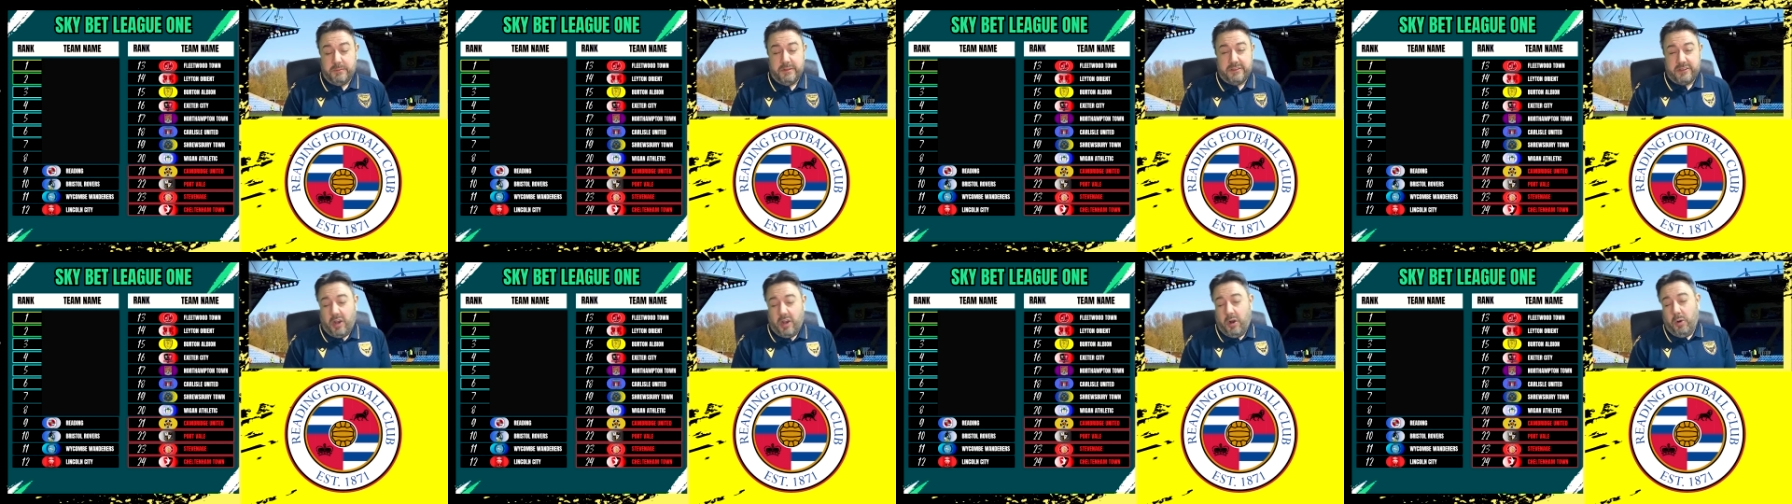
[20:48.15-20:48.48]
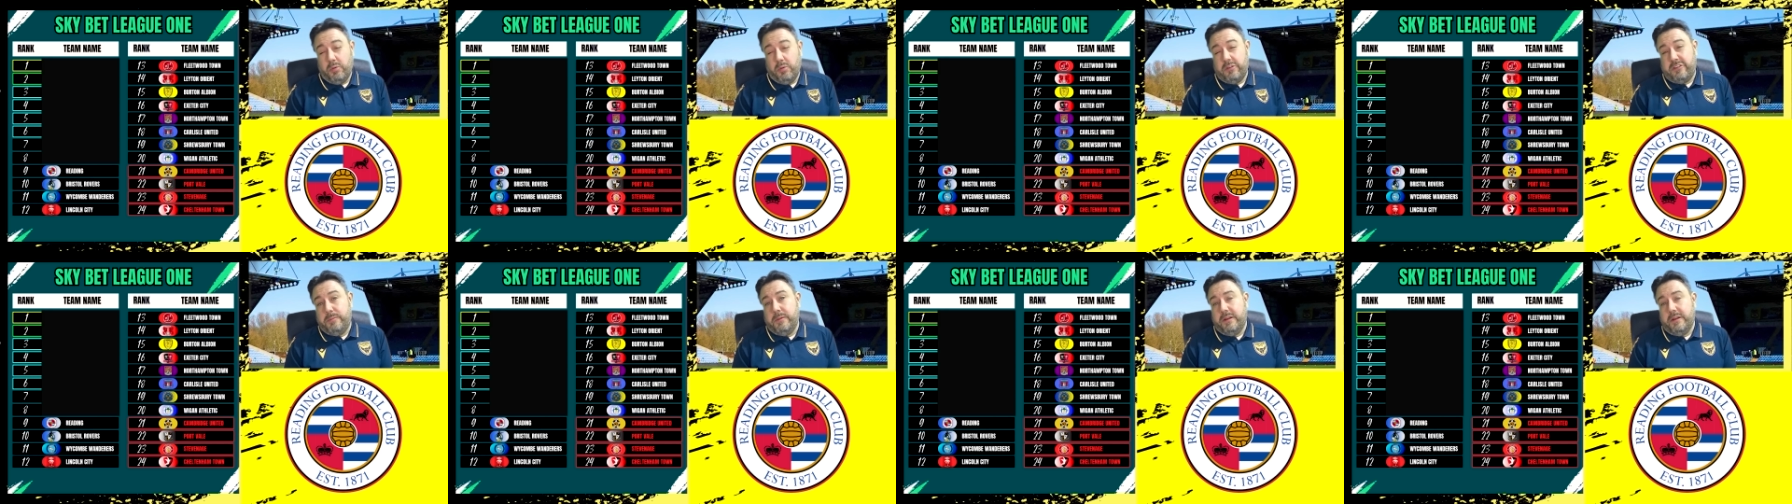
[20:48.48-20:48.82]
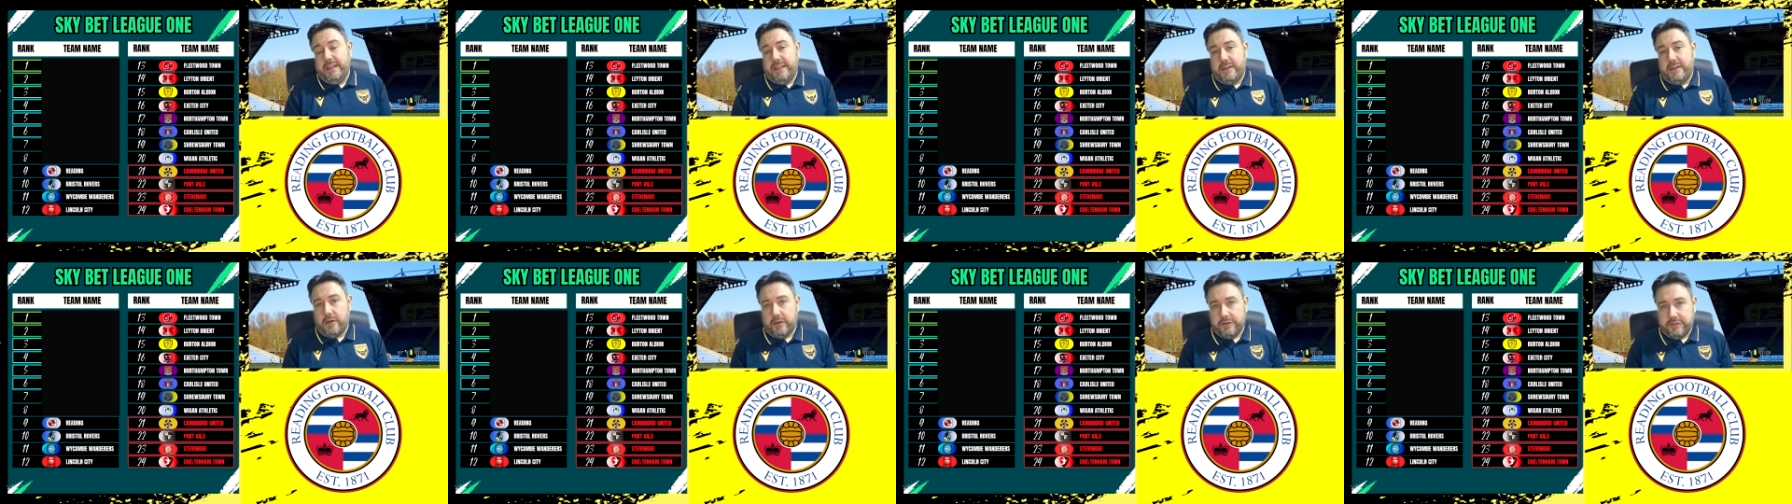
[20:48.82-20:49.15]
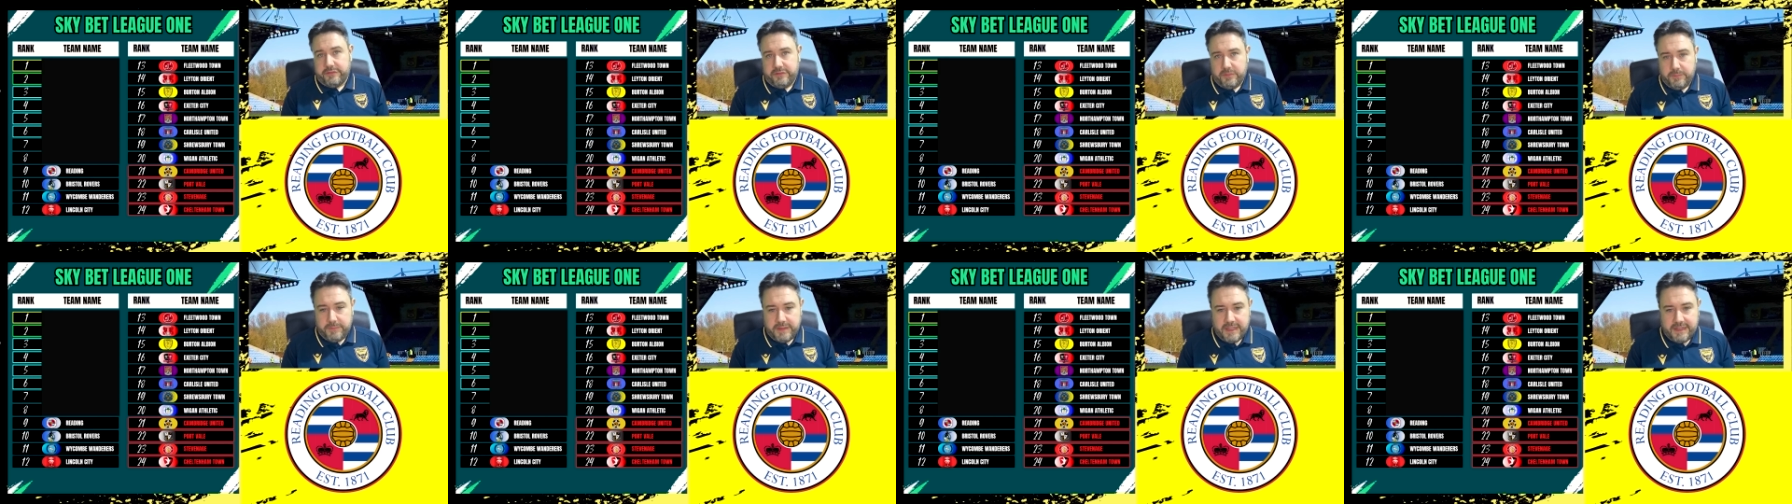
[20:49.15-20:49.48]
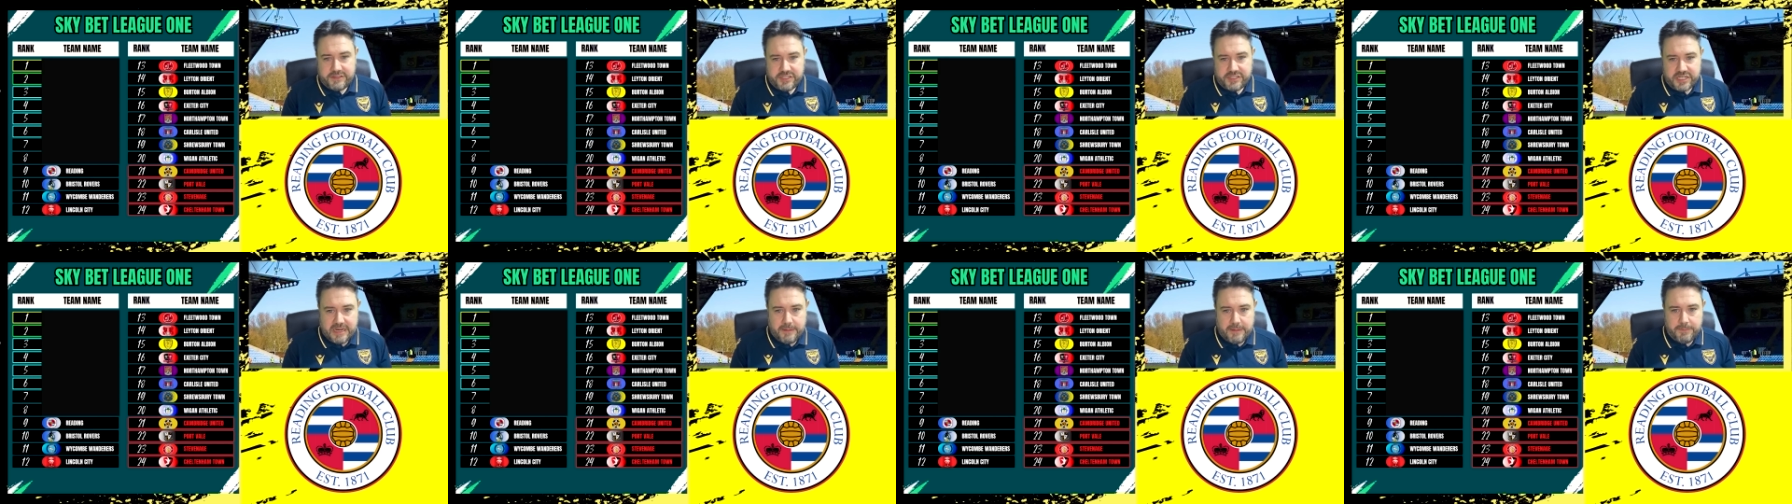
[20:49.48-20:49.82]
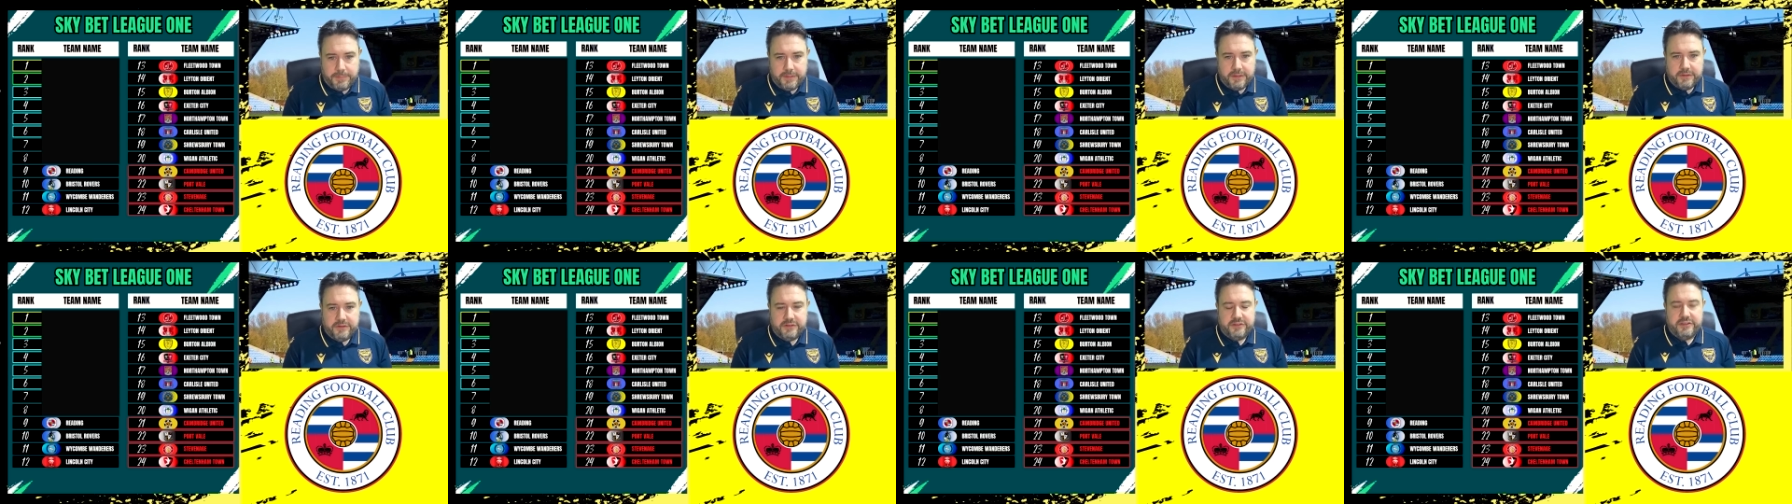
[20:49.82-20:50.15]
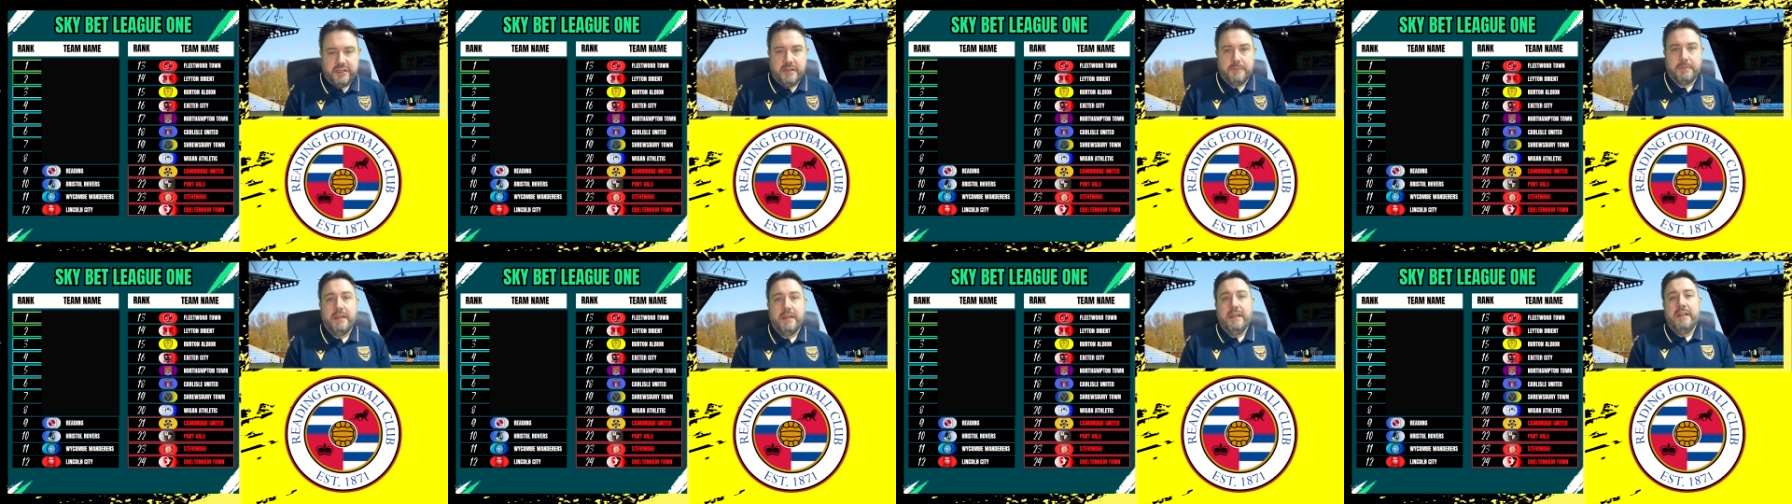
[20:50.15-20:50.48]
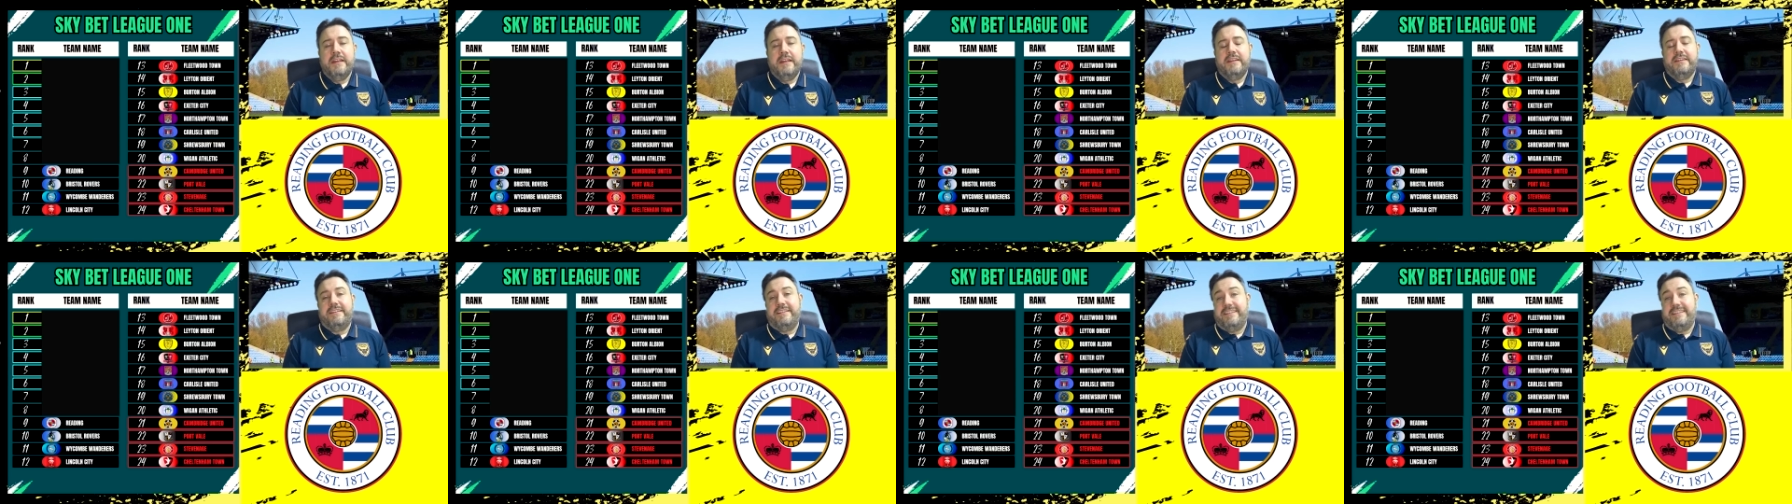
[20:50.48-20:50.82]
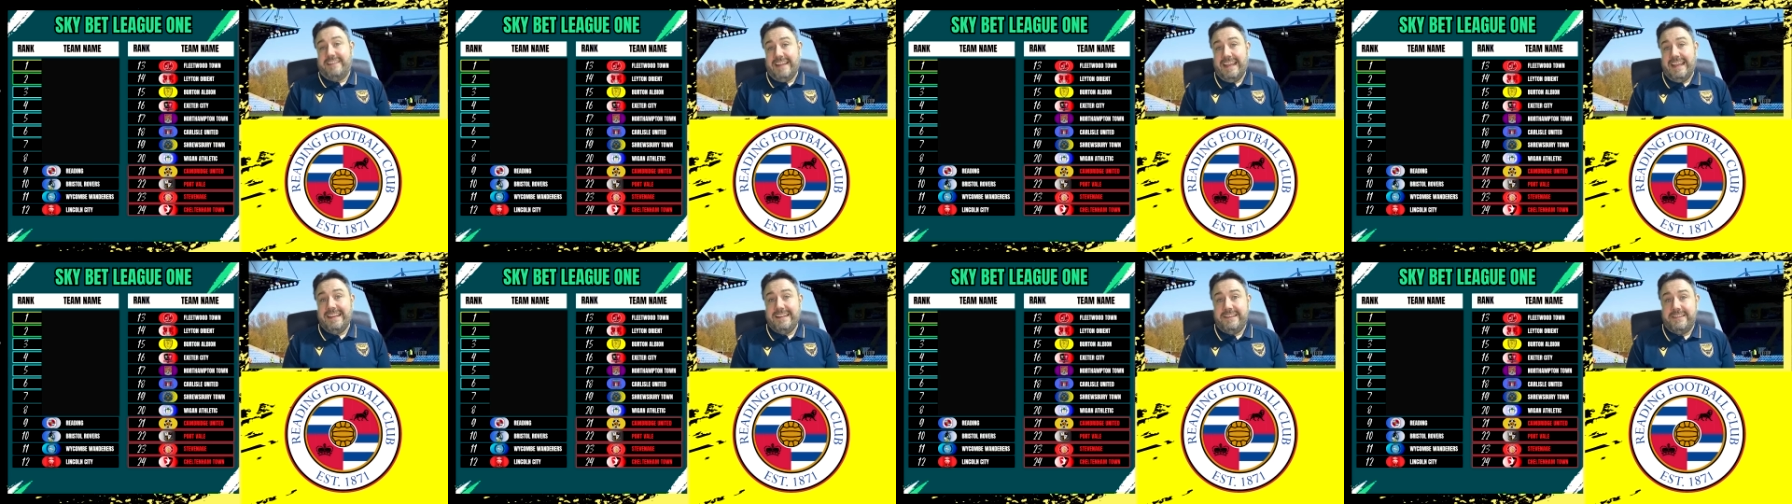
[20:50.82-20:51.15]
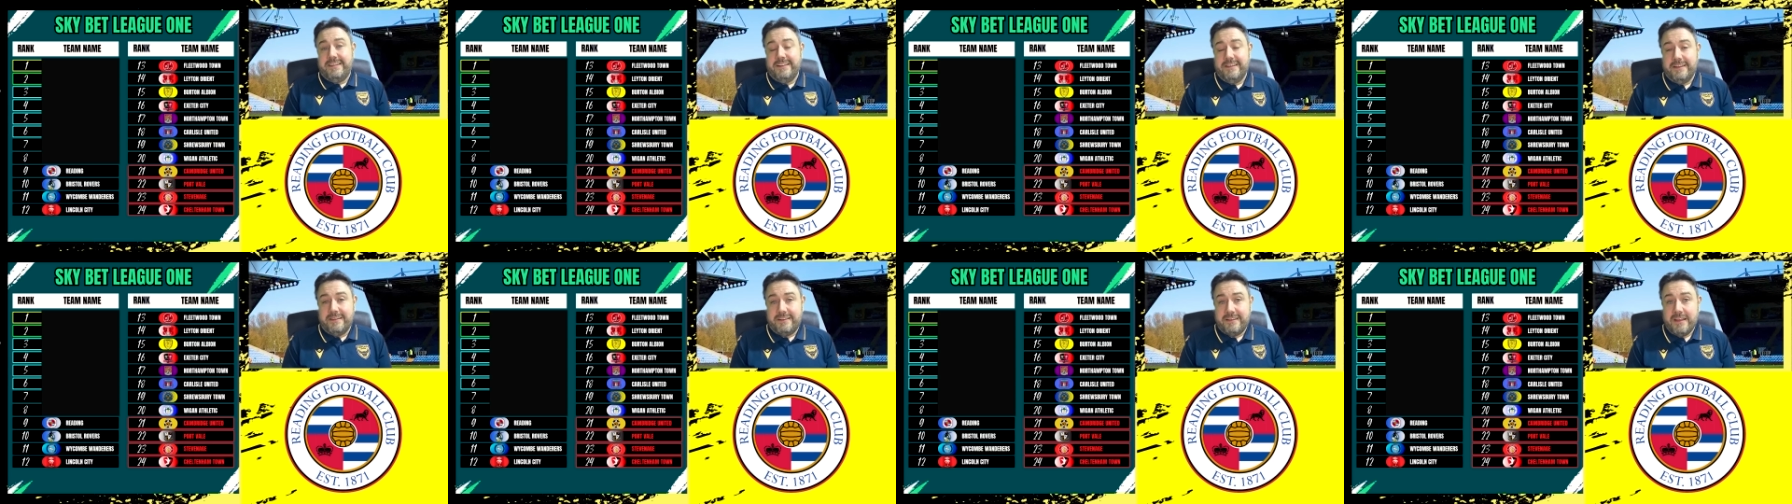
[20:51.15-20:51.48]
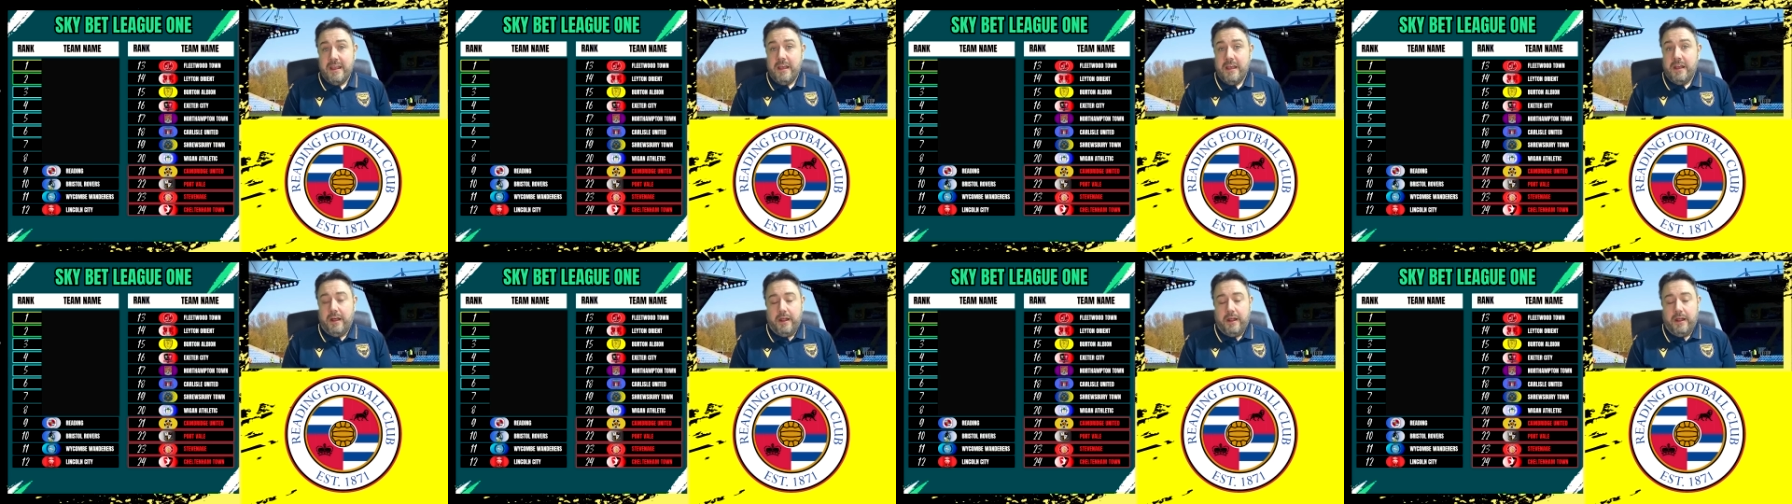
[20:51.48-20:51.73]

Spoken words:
which ultimately cost them their championship status.